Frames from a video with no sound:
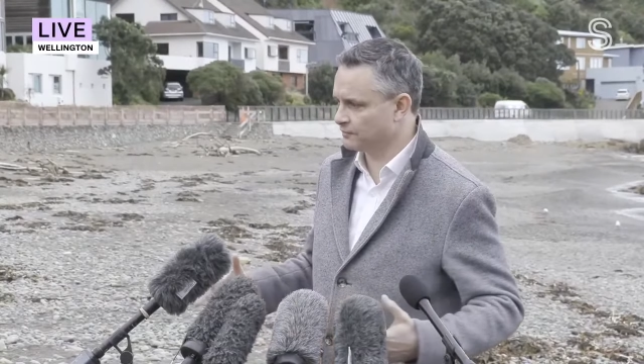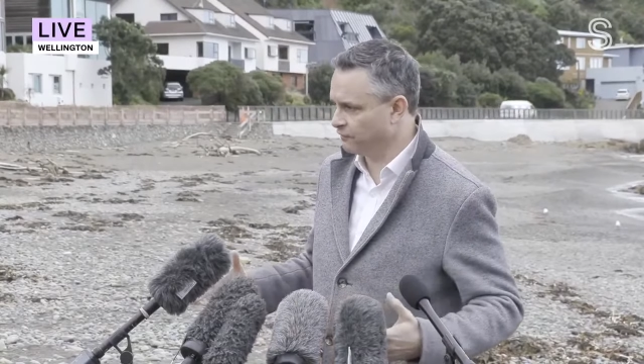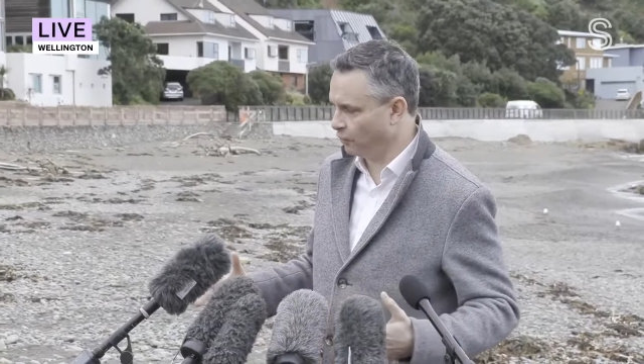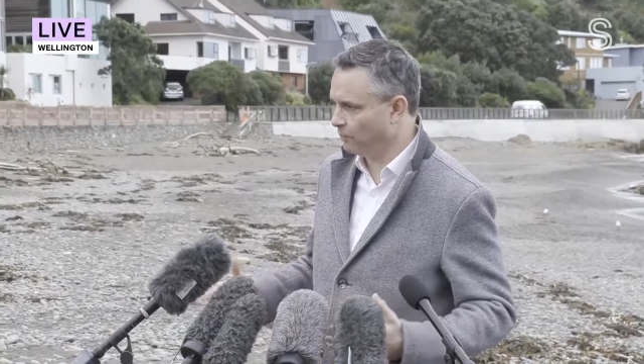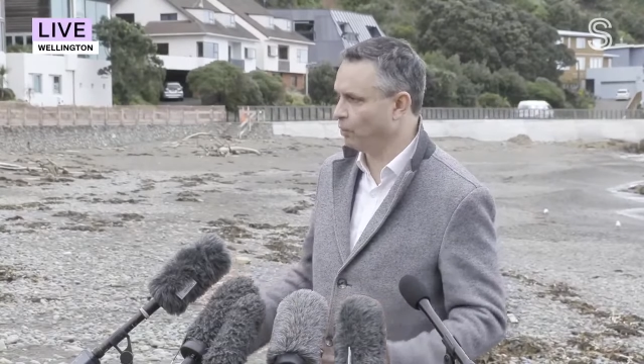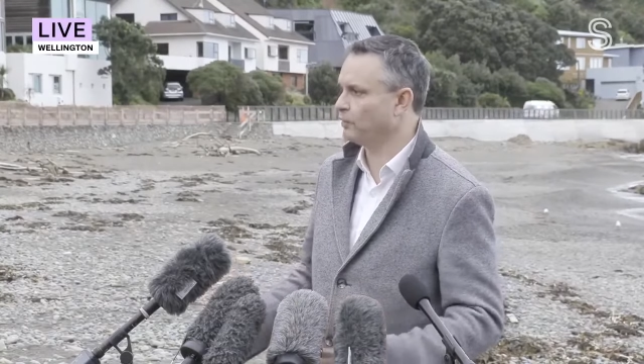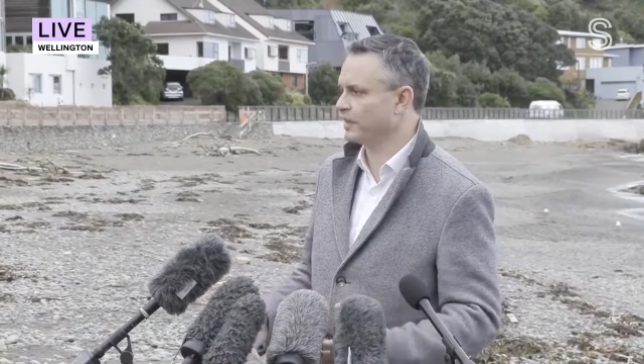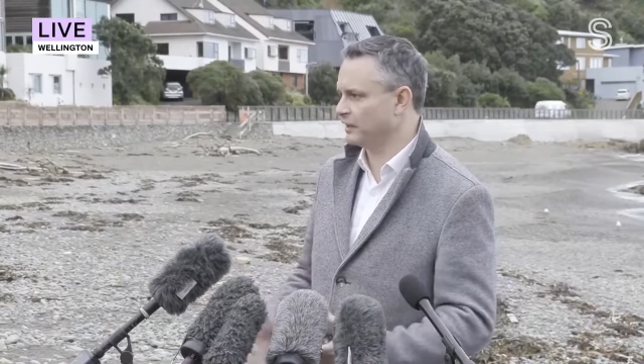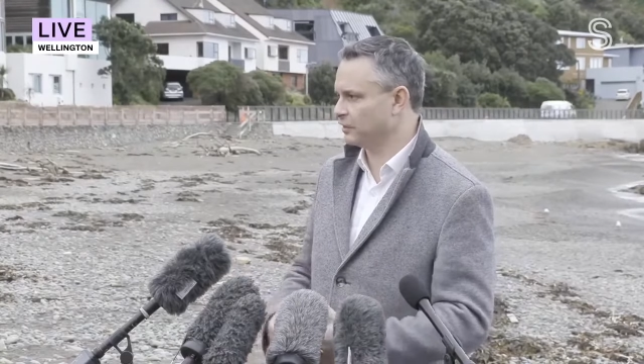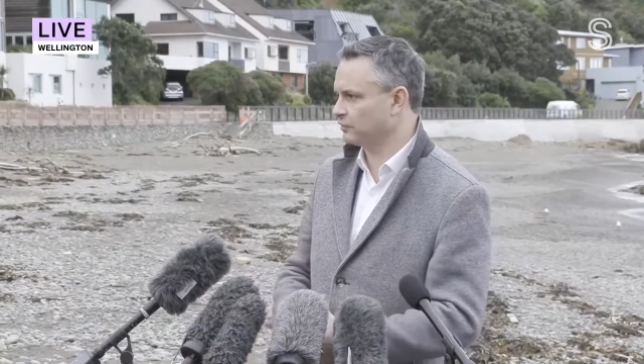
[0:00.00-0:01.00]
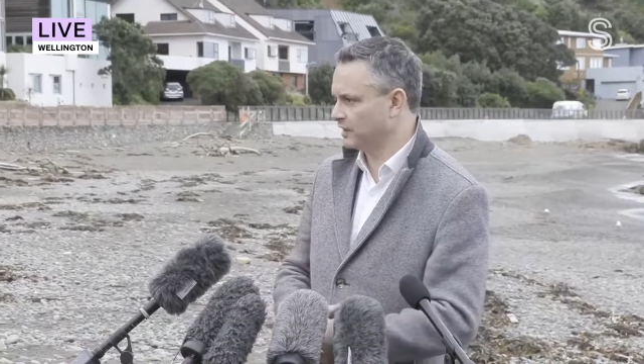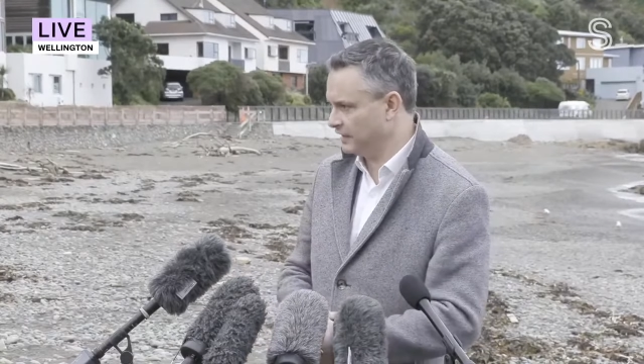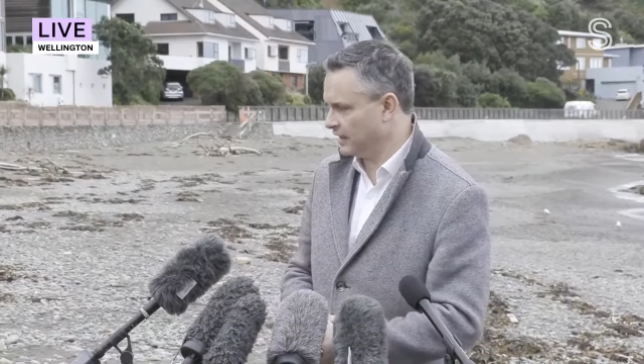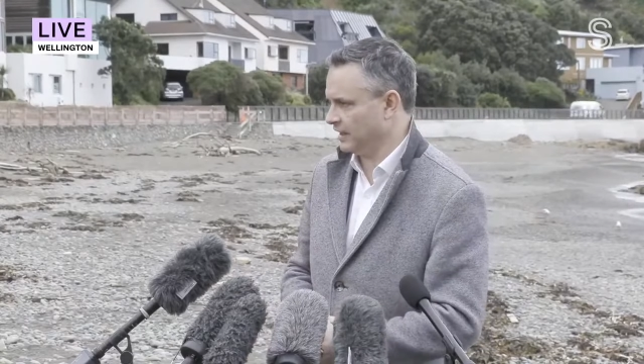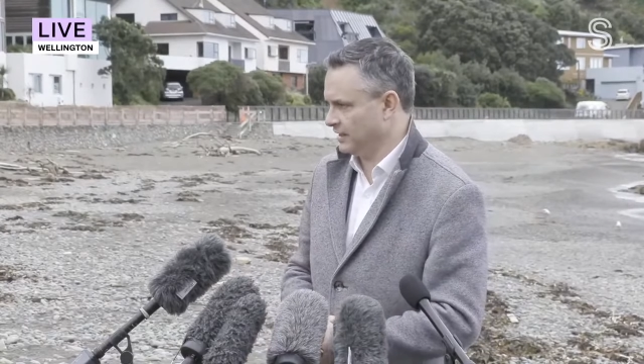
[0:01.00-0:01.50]
for more than three
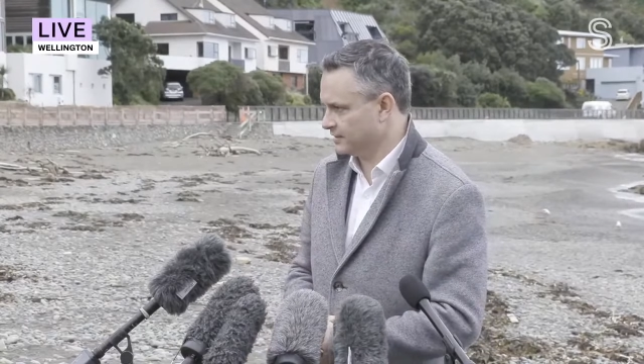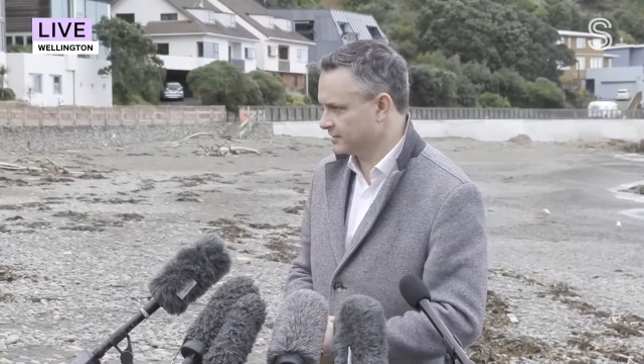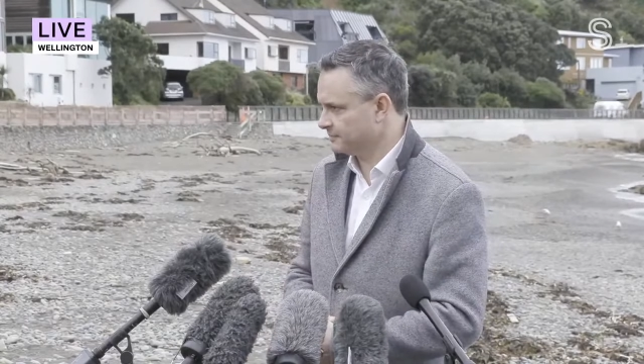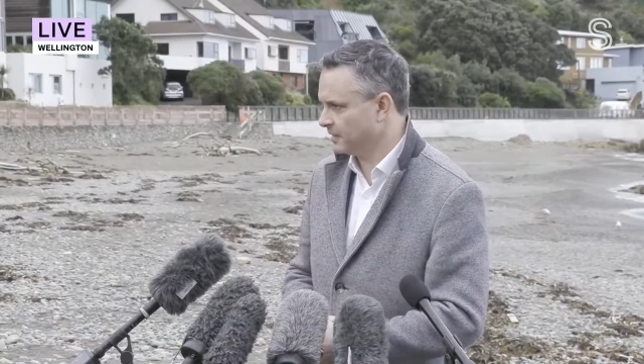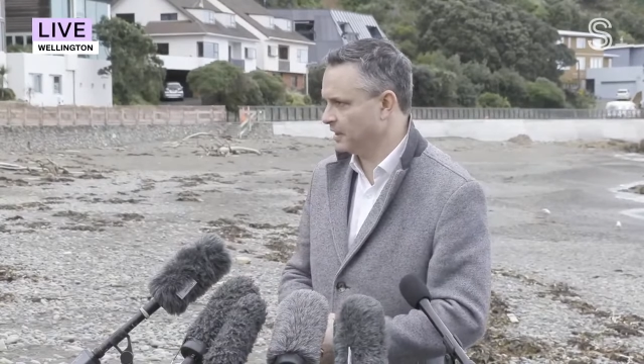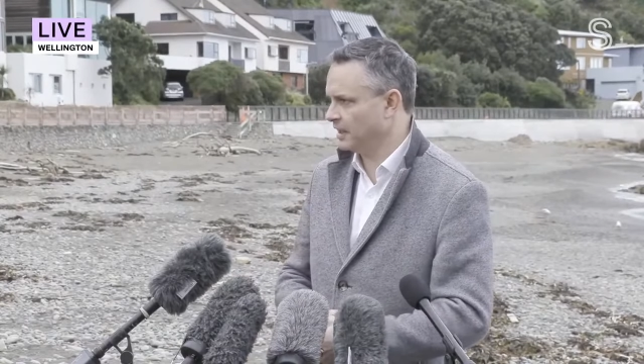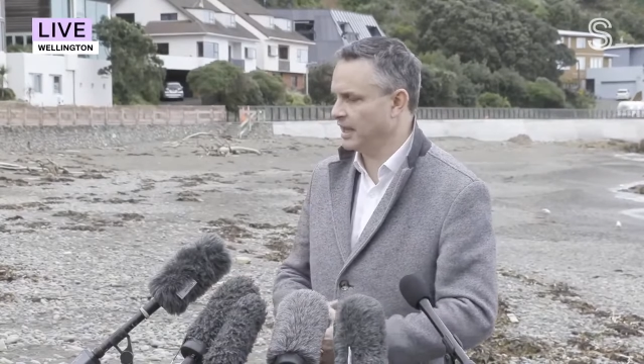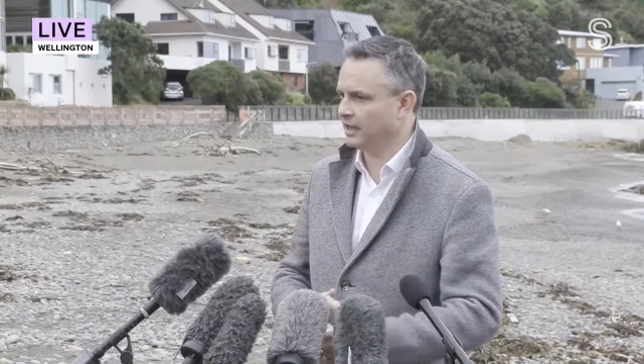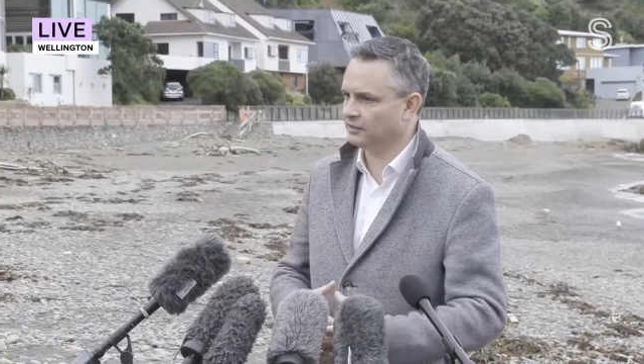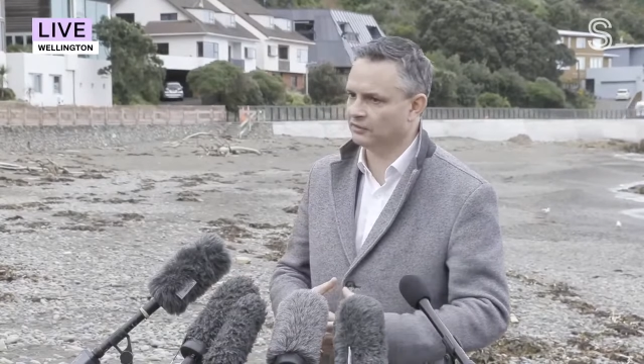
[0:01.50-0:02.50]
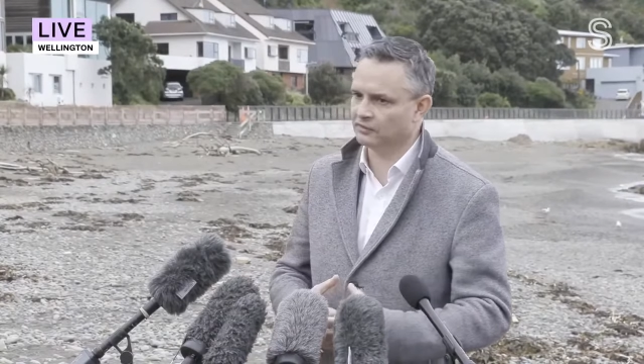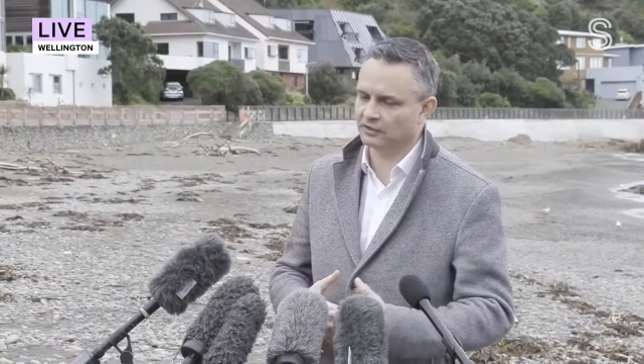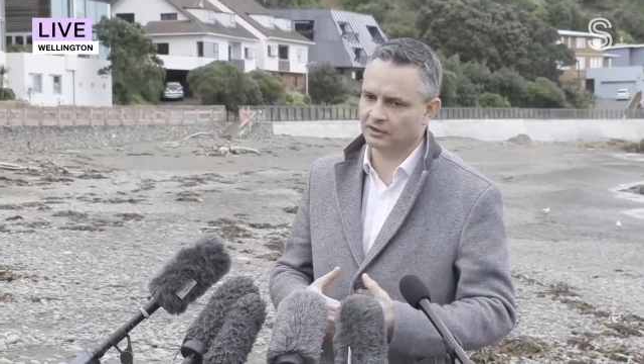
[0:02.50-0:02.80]
decades. Uh, and,